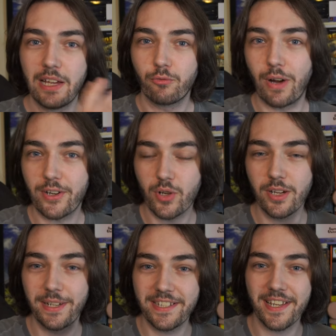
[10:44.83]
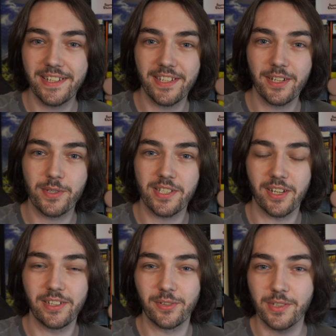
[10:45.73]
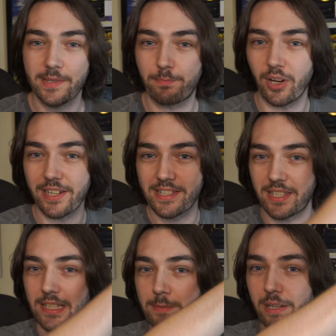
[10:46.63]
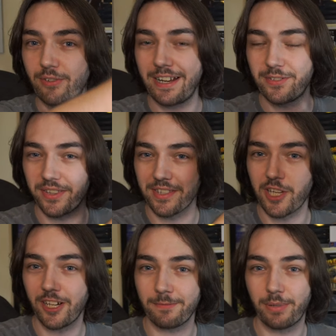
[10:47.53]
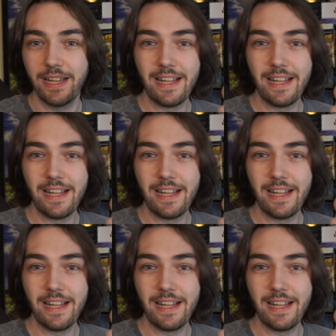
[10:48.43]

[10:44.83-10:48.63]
retro Nintendo style sprites that spin around on the top.